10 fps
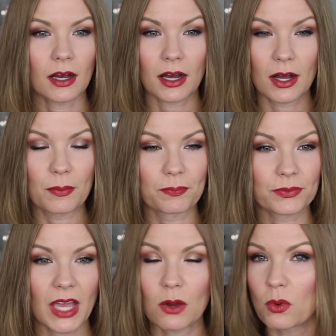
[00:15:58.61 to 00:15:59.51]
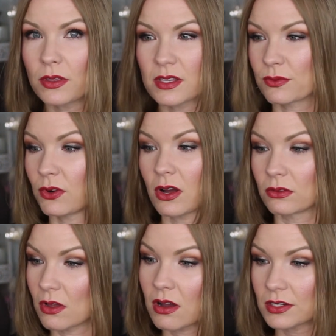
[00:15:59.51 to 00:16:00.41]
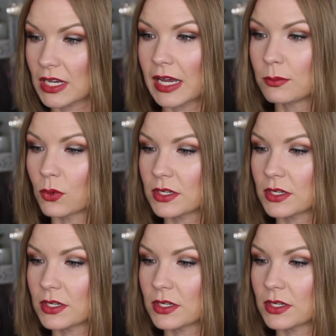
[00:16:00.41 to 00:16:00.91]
I wore this for a long time